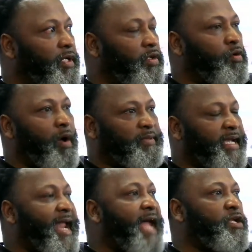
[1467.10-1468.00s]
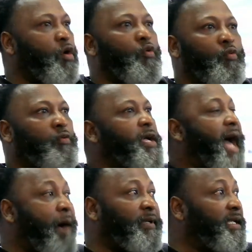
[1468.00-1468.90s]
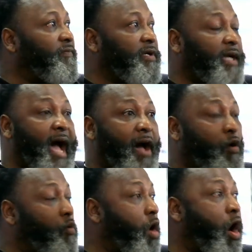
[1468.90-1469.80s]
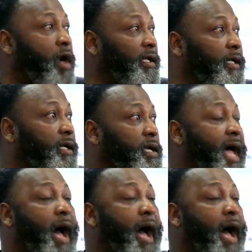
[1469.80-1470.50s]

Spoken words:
You know what I'm saying? I believe in God wholeheartedly.